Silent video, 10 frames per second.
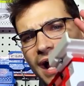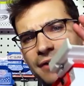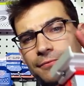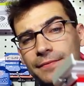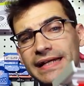
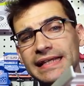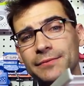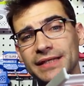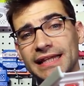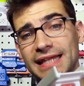I
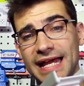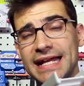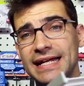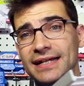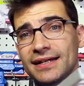really, really
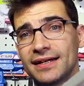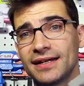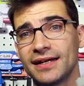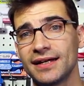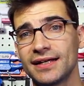like
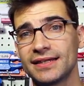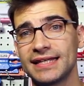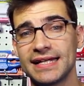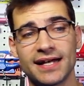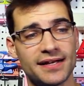
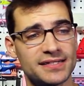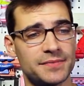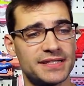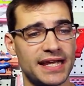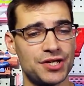the
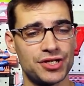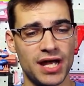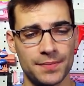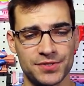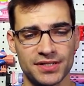customization
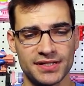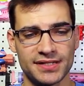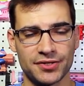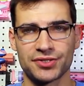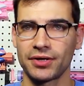
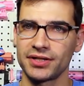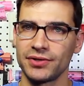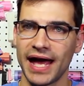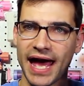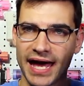options they're starting
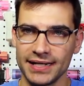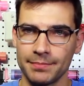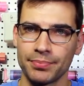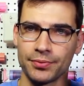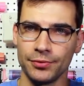to add and
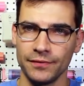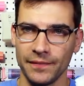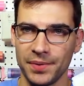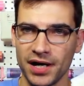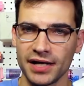improve
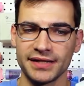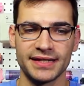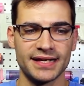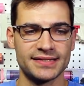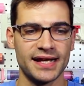upon
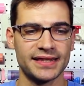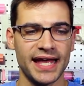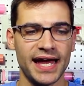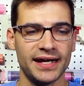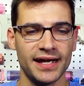and things like
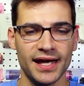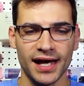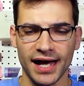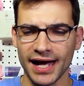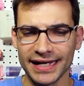that.
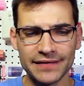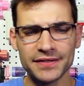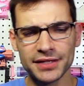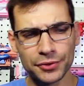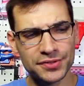
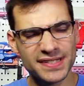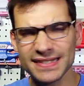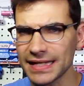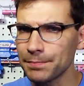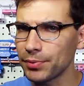Even little
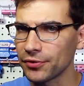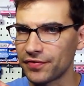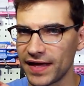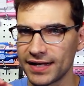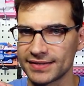simple
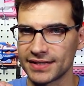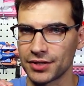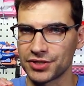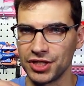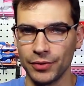things that
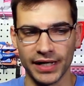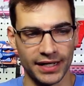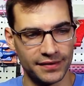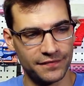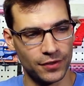they're
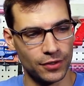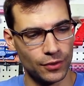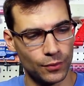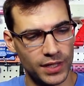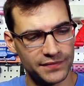doing.
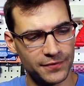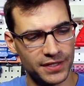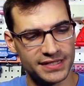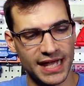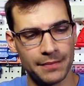
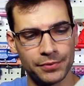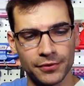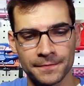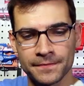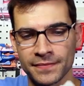For
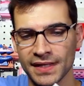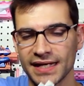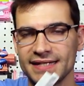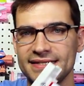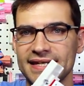example,
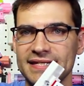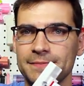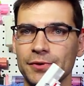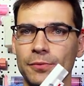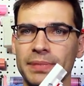is
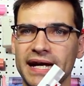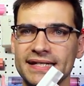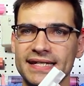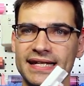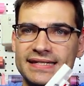this little
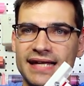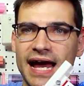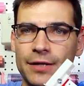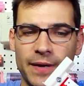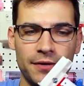Picatinny
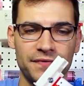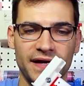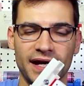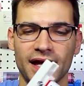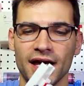side rail
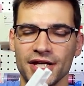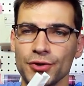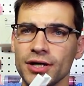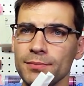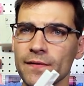thing.
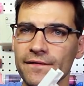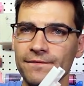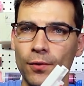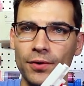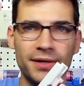You can move it
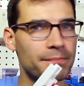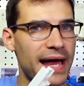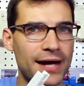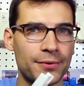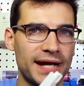forward and
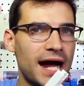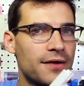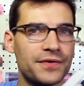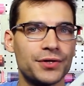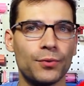backward
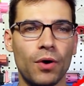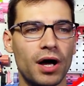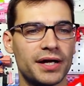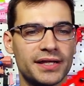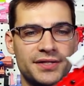however you
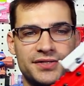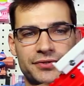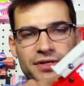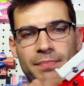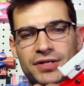want, because
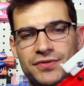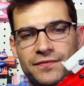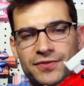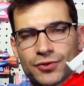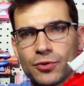there's a bunch
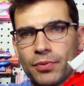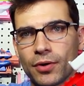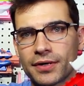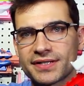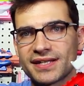of screw
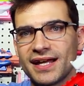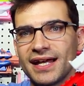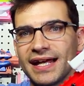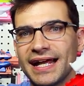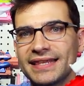ports
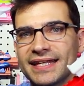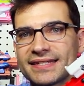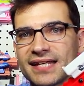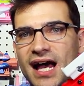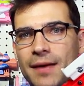in
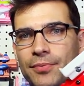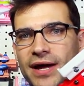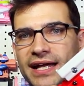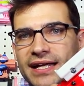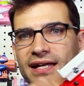this top
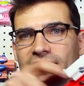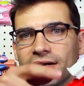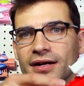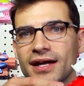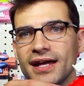right
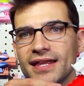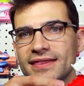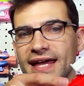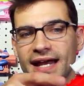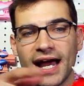here
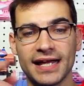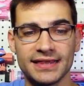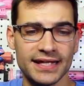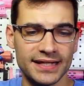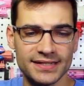that I
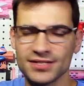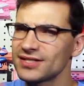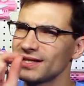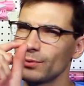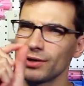think that's
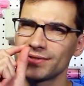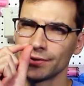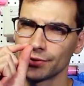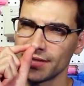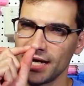just one of those
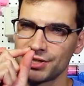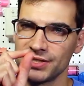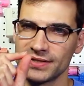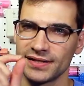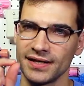little
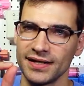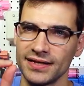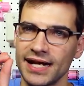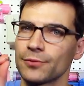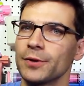touches
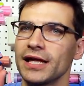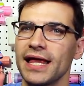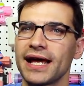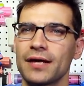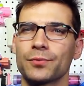that I really
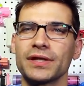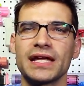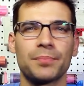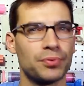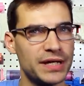like and
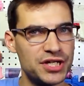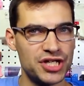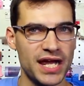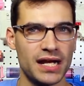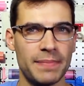really
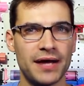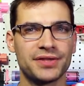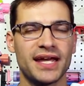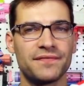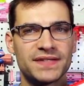appreciate
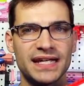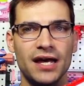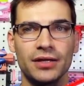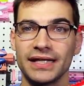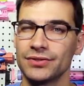about the
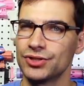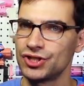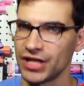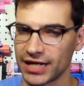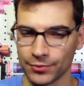FDL in
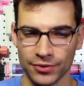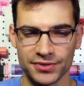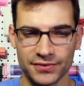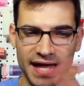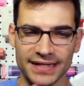general.
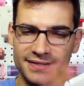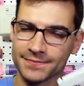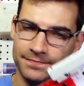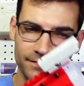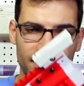So that's